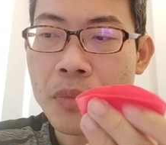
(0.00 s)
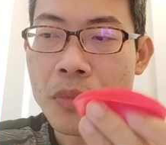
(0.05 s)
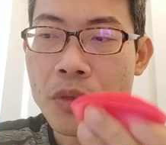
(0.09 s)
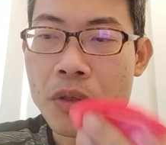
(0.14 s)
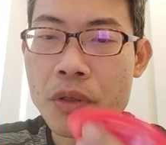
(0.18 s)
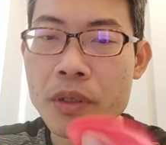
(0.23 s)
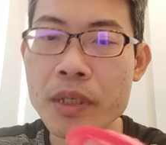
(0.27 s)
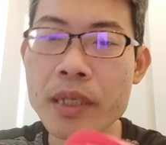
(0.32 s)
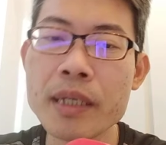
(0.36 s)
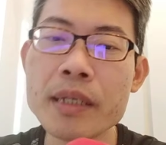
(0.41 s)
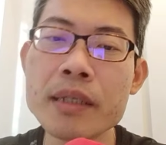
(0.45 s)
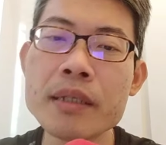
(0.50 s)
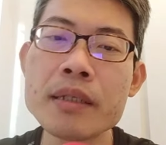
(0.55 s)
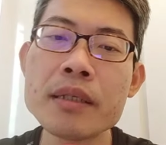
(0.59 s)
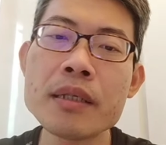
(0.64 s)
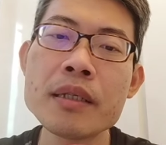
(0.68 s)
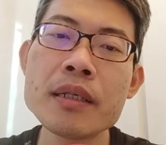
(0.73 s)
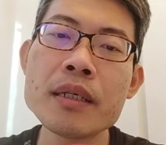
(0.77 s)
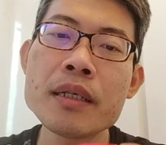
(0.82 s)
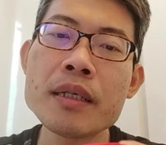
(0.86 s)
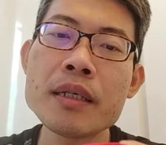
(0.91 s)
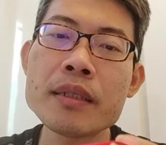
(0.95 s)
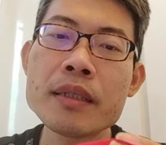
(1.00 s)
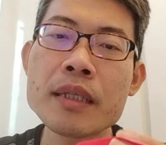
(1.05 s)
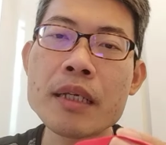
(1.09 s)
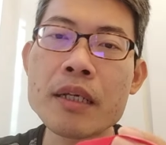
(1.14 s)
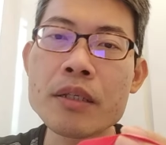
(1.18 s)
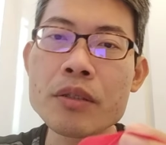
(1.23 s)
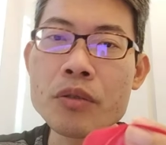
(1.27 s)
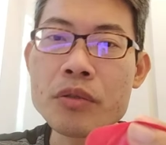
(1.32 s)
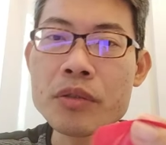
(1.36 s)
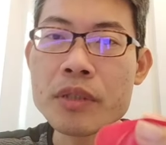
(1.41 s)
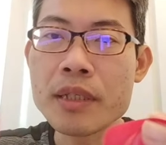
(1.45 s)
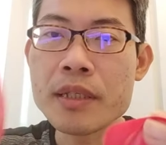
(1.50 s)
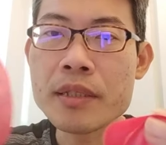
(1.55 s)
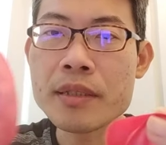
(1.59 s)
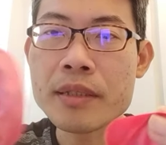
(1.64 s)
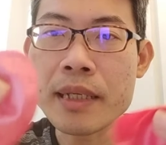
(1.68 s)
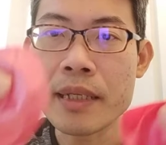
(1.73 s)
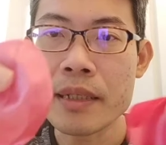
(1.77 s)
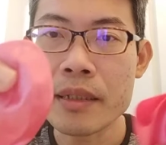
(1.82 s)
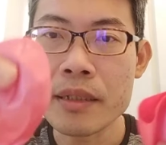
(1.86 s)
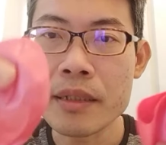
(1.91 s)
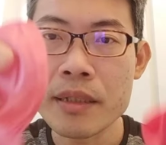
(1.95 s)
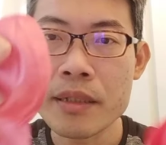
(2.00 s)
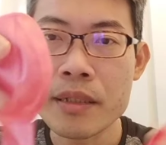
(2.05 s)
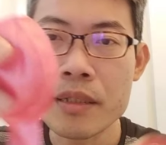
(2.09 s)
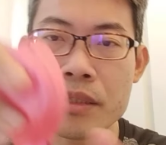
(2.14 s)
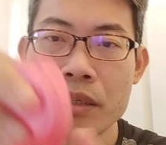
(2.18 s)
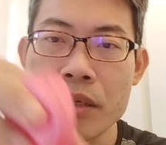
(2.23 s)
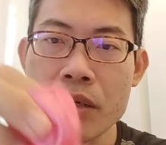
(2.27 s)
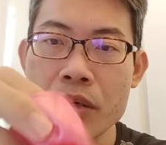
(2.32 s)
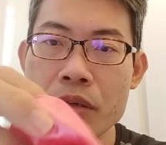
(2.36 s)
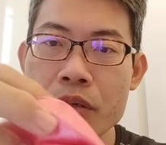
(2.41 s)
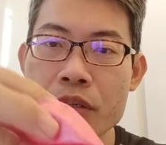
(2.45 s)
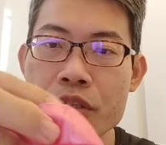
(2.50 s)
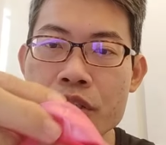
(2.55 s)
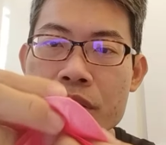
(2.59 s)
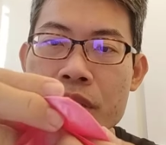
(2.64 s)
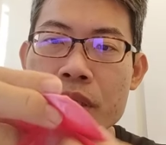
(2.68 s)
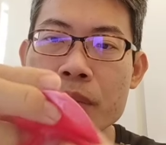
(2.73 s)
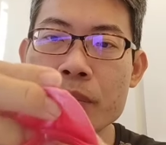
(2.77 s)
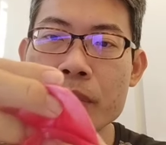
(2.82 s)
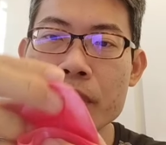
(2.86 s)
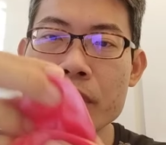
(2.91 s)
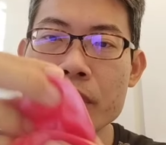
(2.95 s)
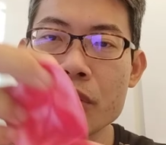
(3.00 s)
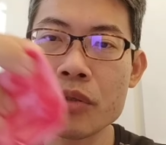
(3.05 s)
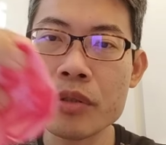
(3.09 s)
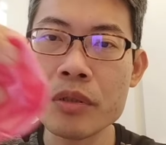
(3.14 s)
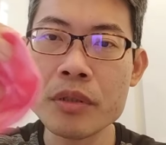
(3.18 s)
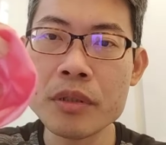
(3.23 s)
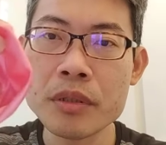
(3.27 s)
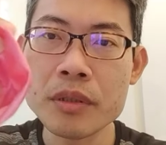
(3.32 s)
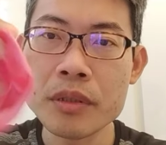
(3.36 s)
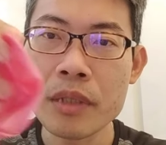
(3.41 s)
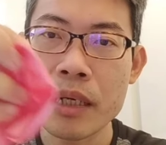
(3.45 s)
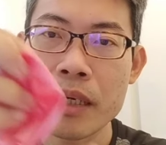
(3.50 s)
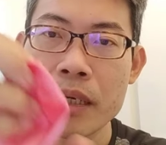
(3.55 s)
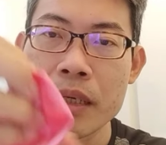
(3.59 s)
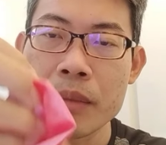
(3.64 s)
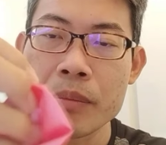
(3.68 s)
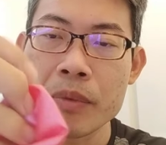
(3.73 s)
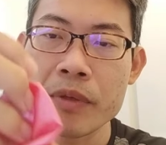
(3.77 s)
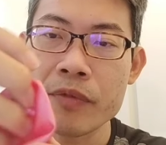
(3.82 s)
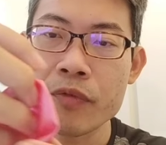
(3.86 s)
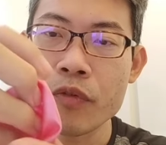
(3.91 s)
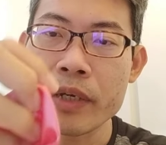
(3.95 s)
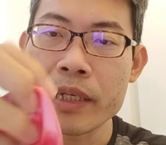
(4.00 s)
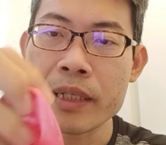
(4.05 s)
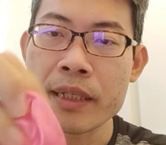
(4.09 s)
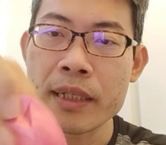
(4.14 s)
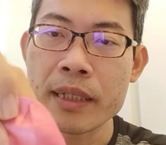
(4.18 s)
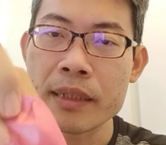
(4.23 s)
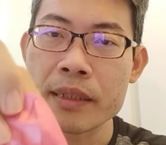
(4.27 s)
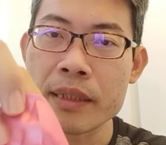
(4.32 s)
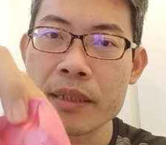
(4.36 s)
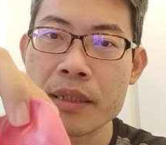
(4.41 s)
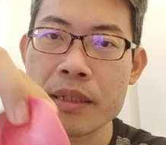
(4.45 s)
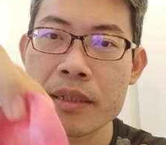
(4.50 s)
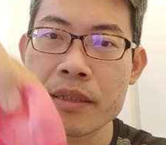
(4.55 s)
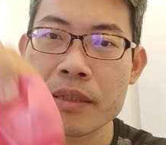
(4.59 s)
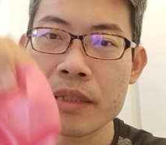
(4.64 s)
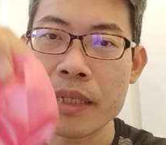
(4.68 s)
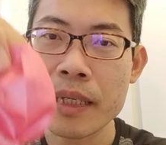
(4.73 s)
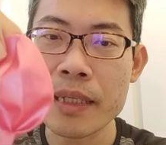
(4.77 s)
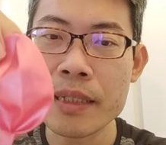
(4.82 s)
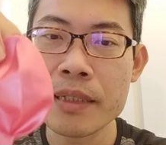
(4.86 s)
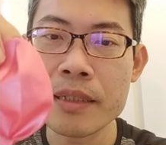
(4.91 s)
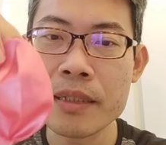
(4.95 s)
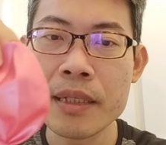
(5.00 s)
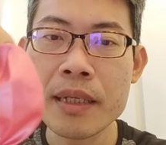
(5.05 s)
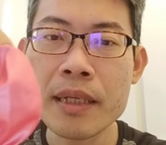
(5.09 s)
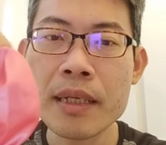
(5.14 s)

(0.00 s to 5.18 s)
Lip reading: Okay. Now notice that this is the original balloon before I cut it to the size.